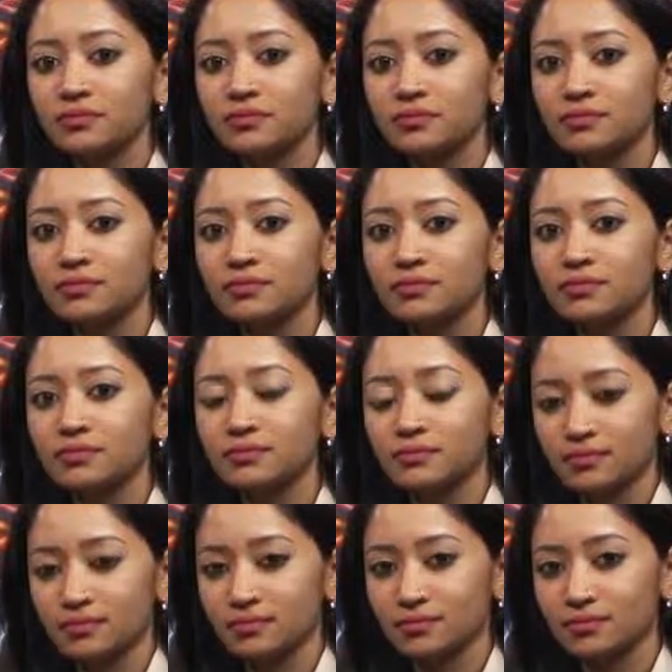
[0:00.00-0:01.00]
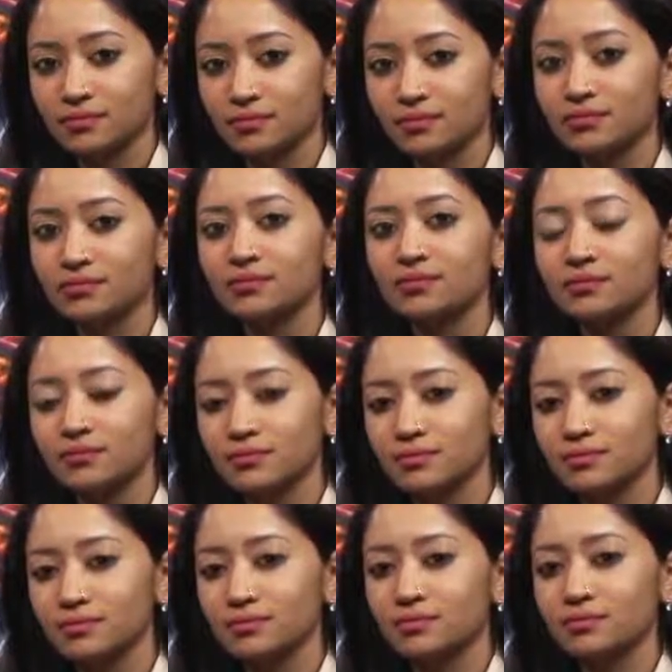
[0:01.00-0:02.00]

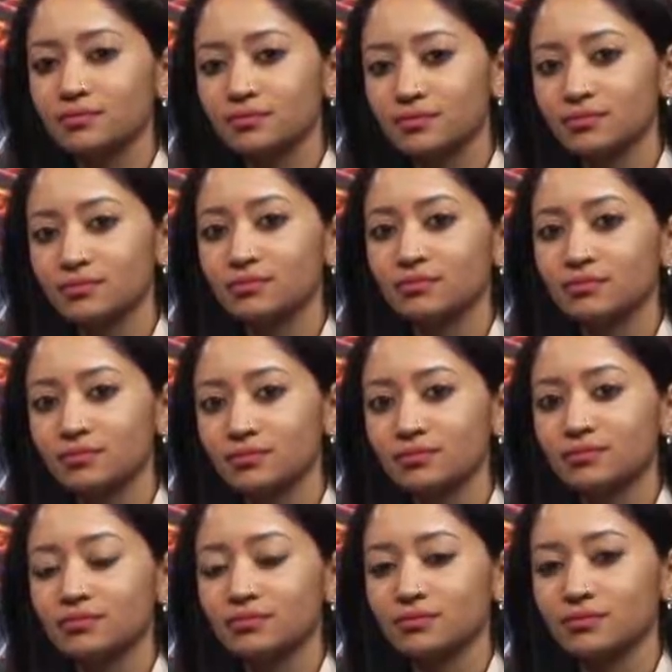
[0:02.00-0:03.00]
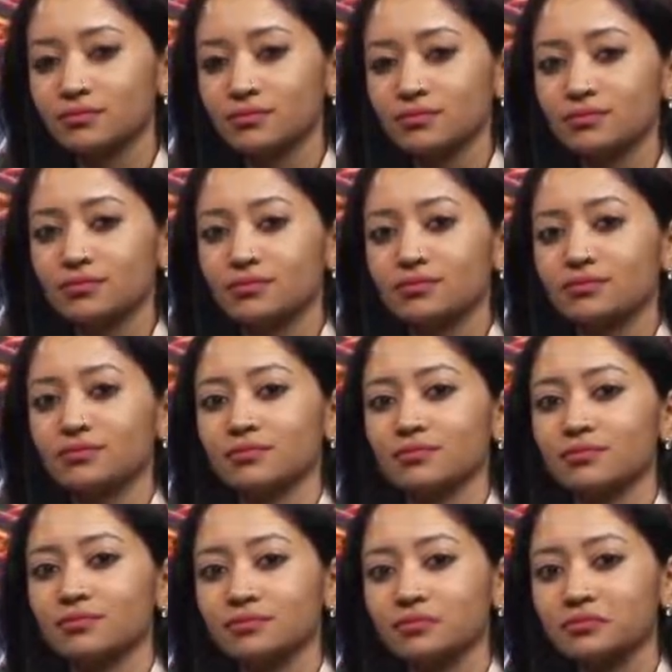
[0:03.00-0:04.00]

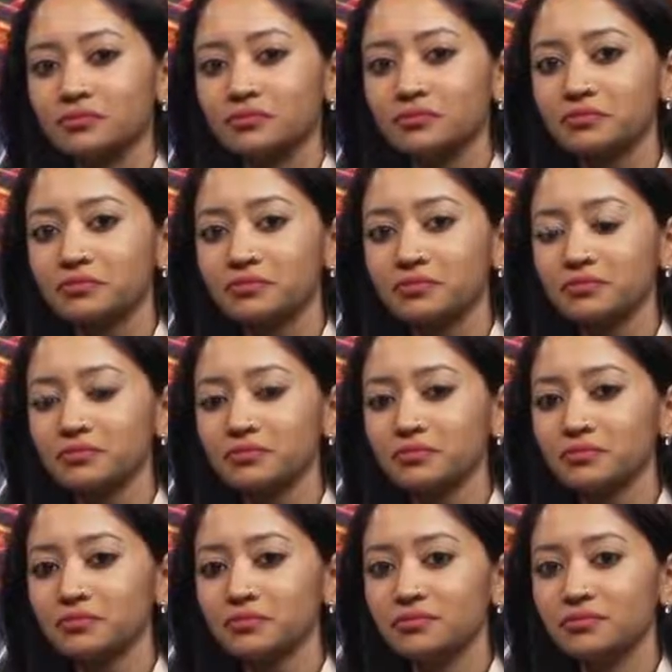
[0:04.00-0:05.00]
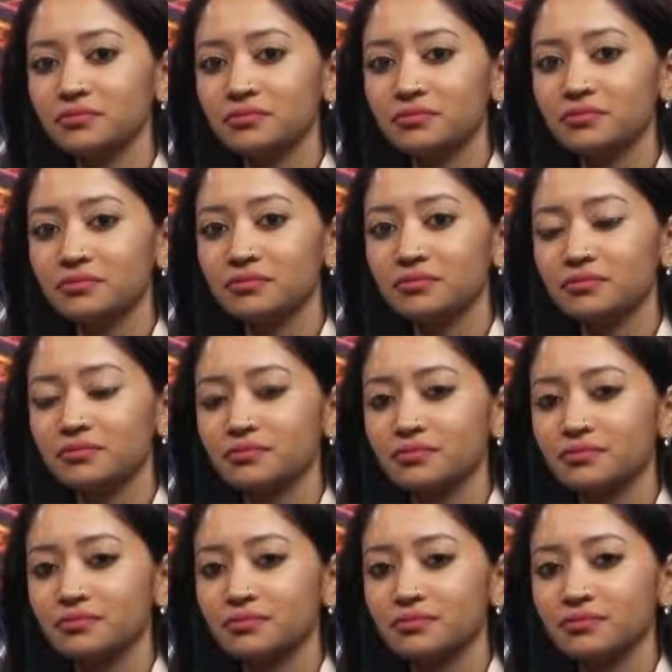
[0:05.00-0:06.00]

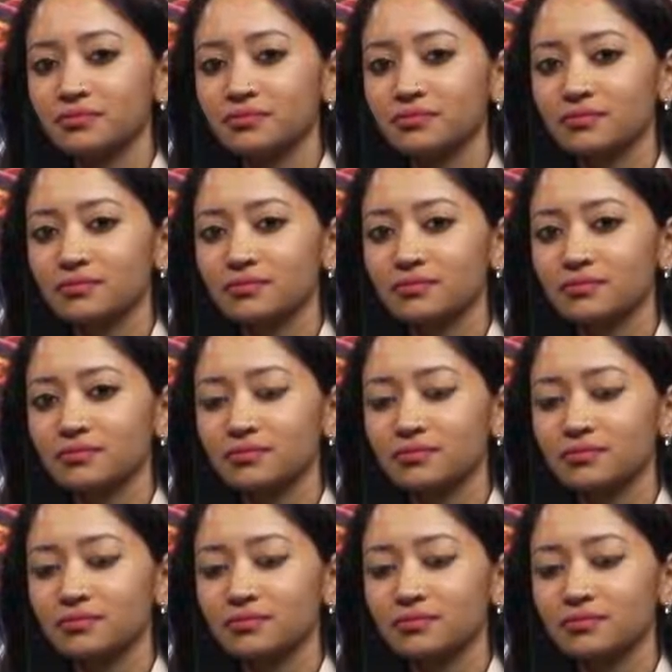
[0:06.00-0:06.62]
The person shown says nothing.